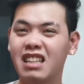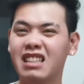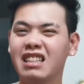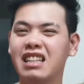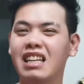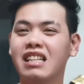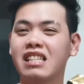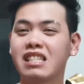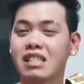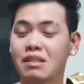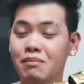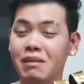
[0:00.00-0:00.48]

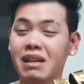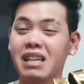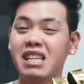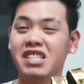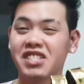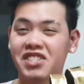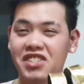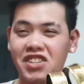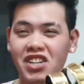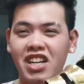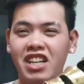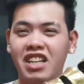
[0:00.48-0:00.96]
That's my
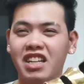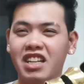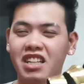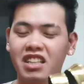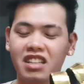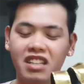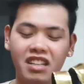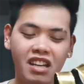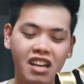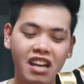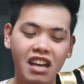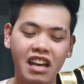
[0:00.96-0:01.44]

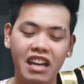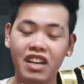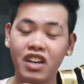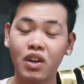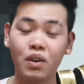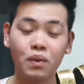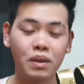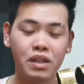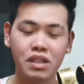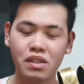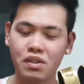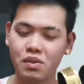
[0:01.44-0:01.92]
struggle. I
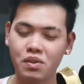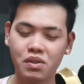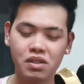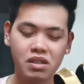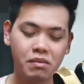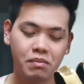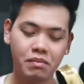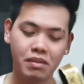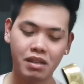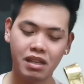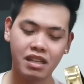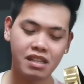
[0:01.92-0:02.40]
always choose
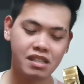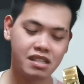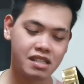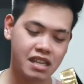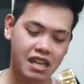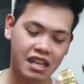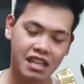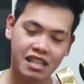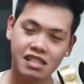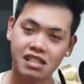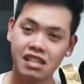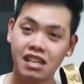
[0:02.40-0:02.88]
the biggest
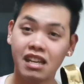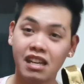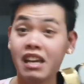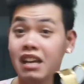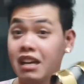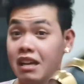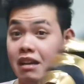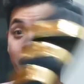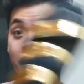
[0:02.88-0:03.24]
size.